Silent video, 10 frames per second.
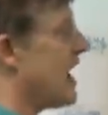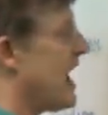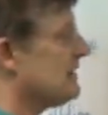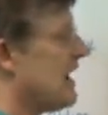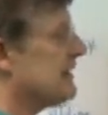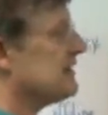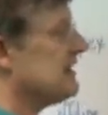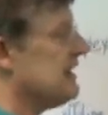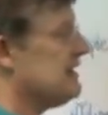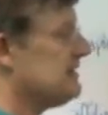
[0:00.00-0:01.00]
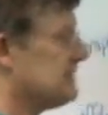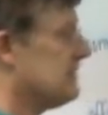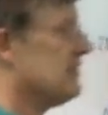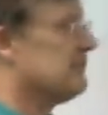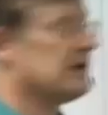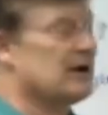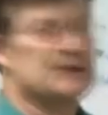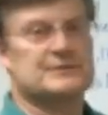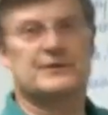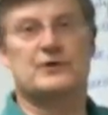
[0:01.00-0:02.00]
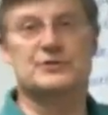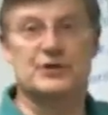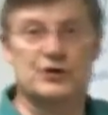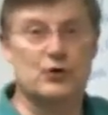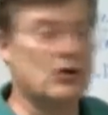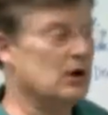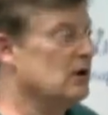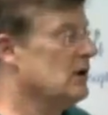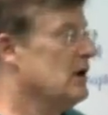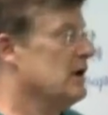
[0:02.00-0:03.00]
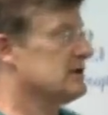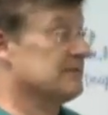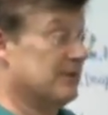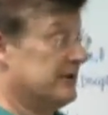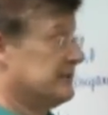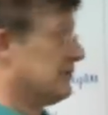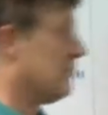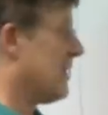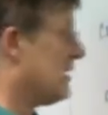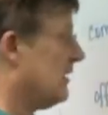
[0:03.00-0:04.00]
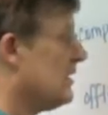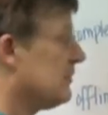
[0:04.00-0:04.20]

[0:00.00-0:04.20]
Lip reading: online keys because they're secure. It's a very secure model.